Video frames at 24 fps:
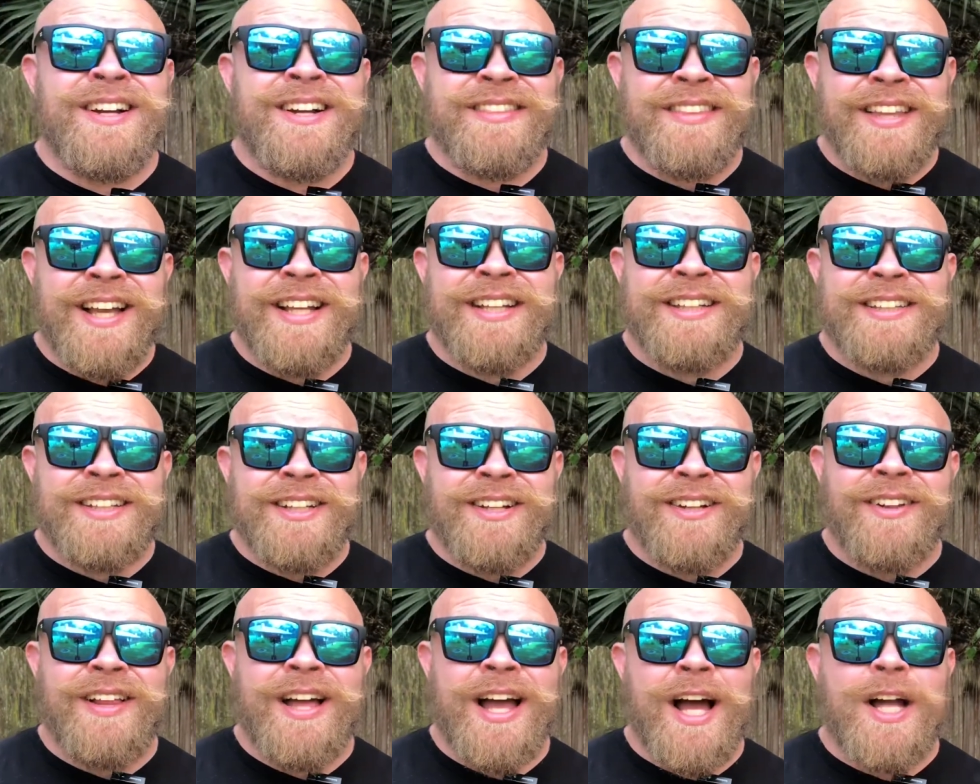they
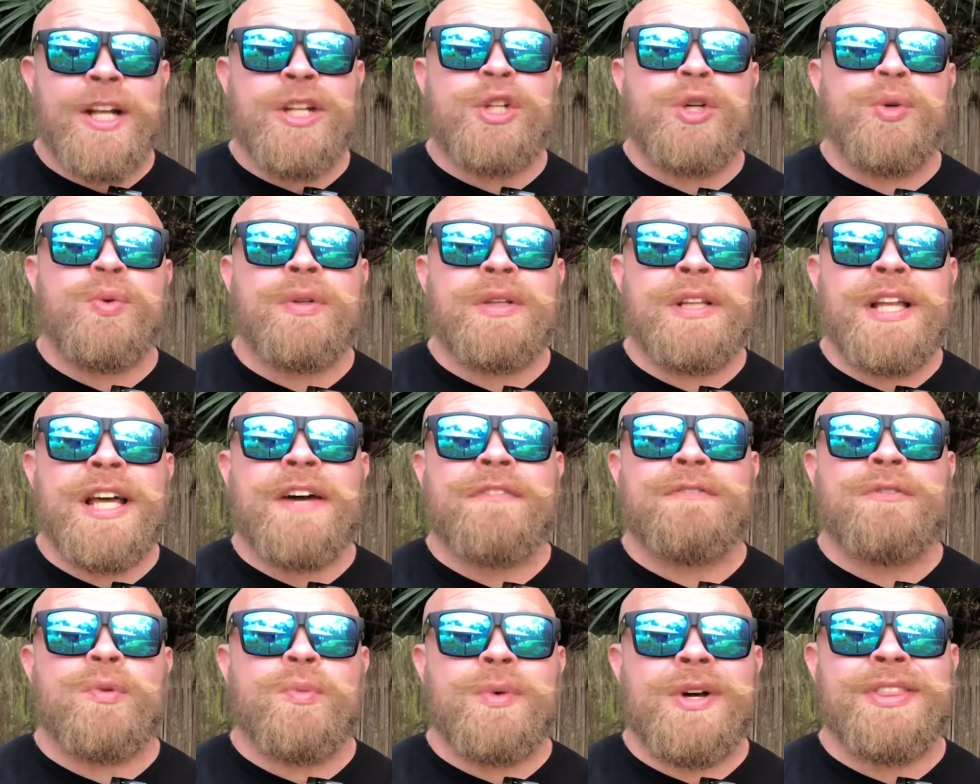still had to
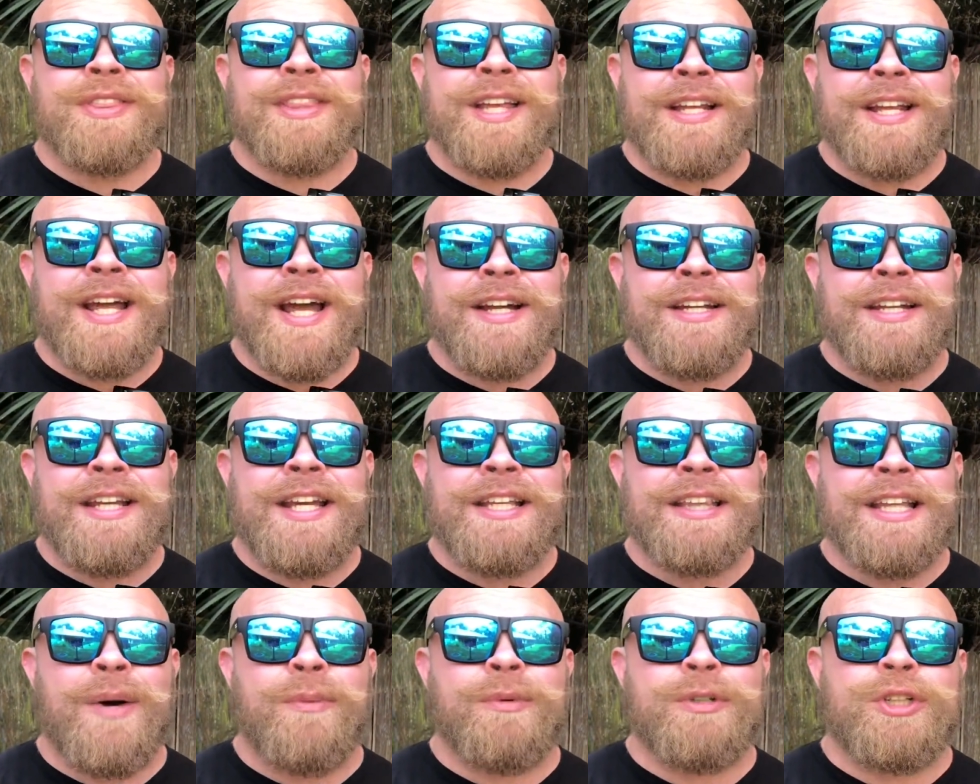lift with the technique
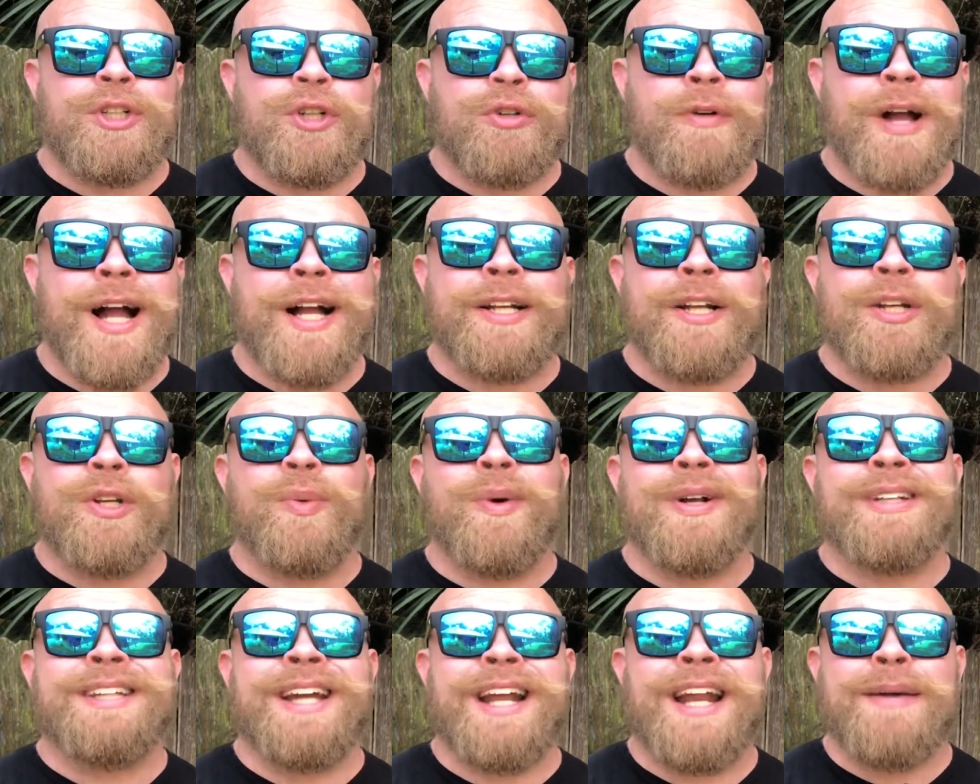that was directed
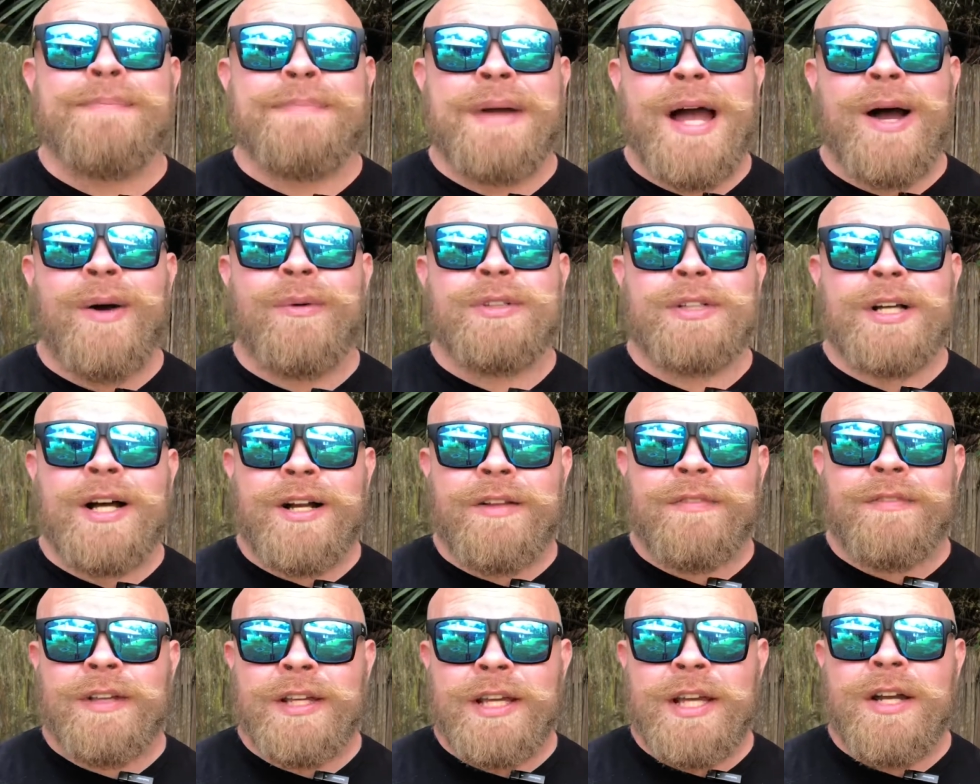towards getting pounds out
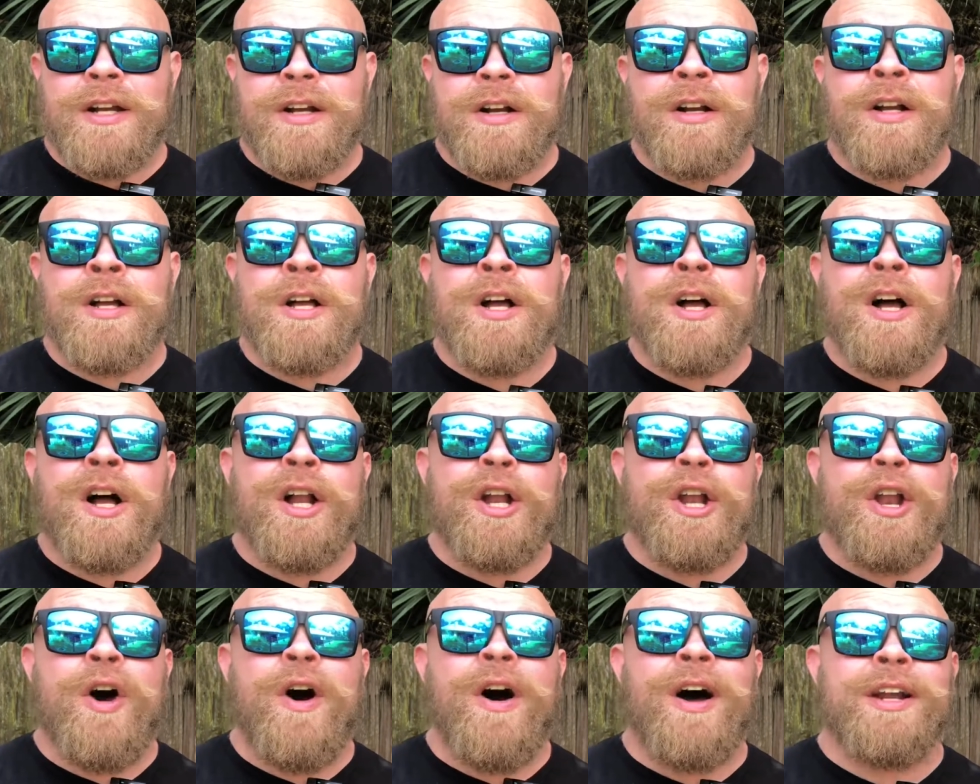of the gear,
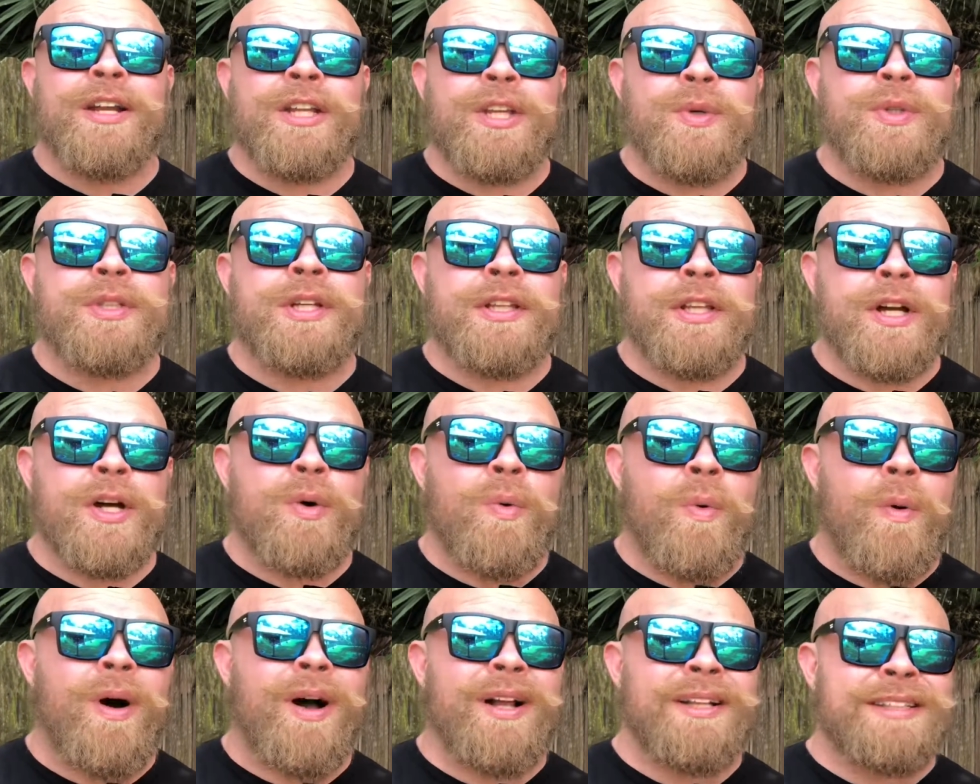not using their
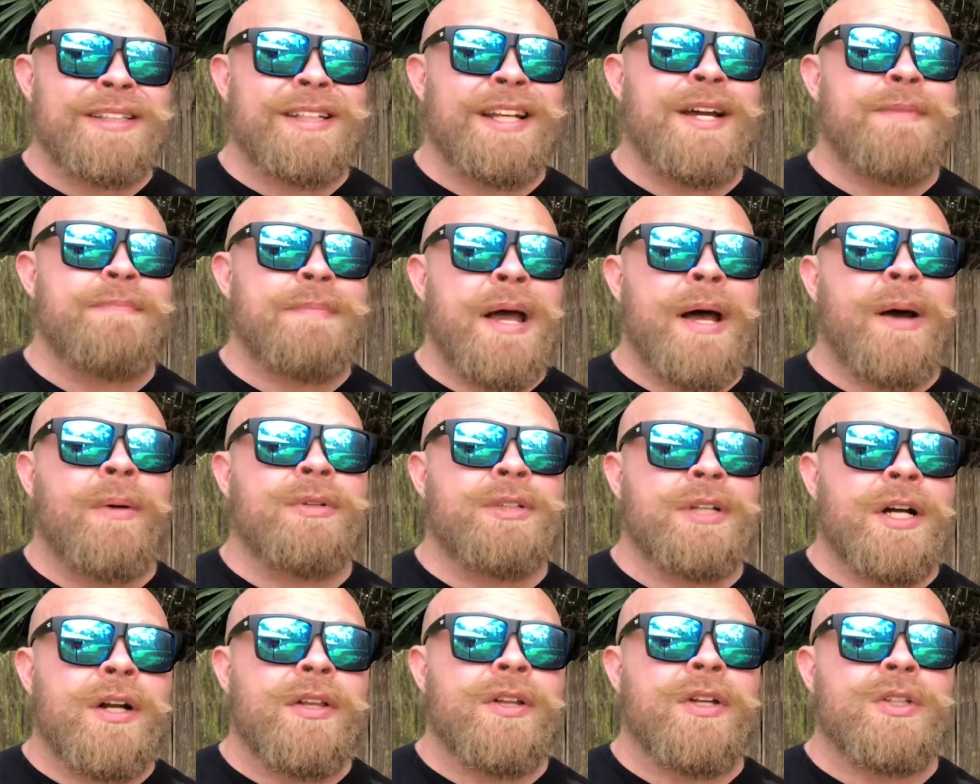quads to get
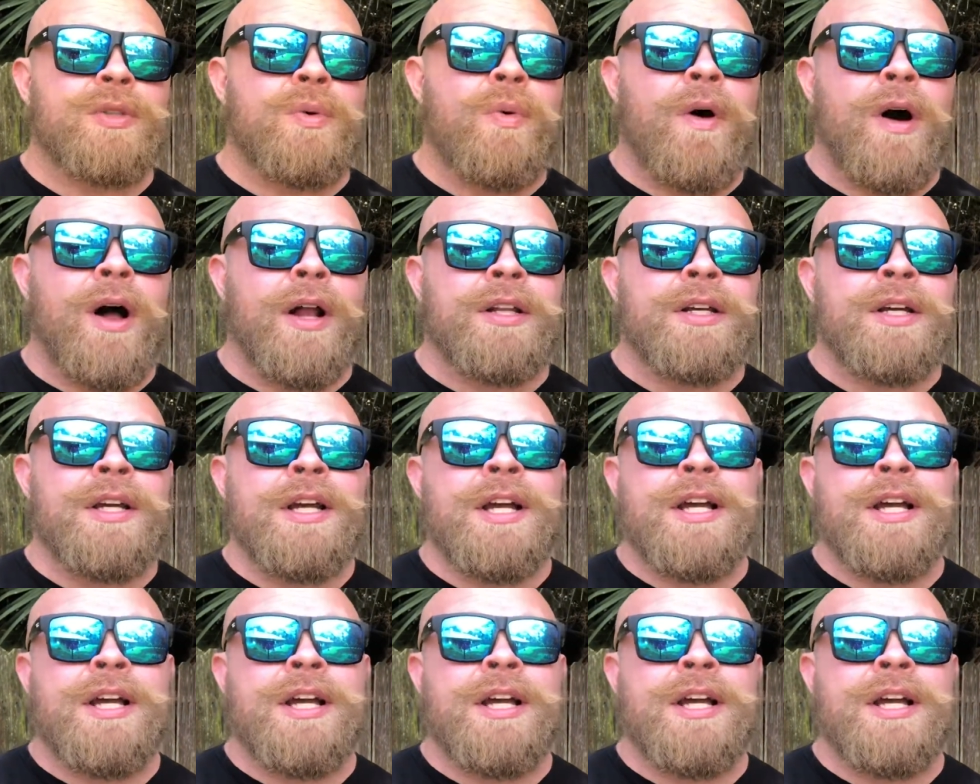pounds out of the squat.